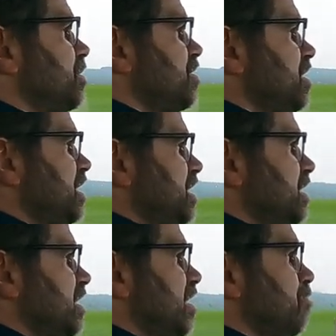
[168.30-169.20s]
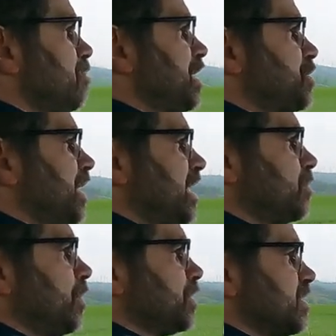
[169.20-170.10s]
to the Matra
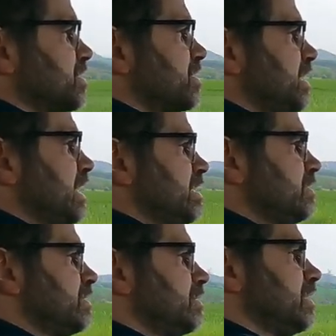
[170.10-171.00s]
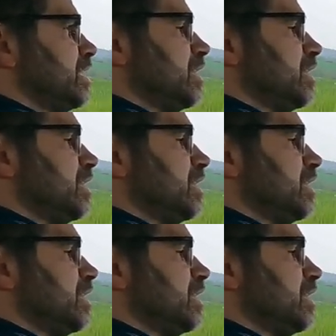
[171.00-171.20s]
headquarters. And